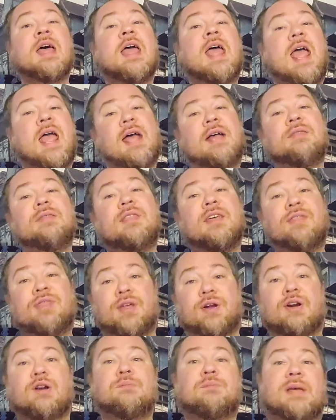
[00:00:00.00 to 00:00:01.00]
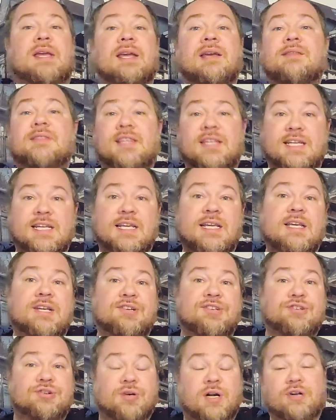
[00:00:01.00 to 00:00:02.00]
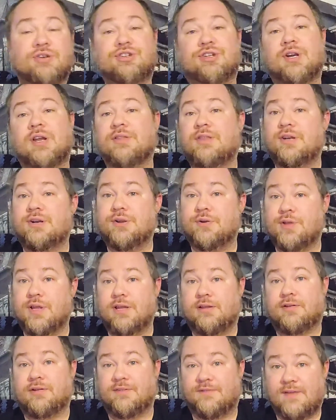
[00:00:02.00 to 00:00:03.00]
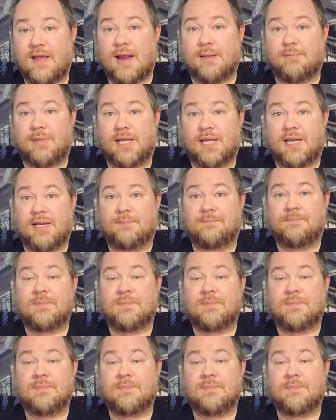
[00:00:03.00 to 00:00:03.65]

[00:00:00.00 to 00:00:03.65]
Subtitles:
and the third being the deconstruction of the nuclear family.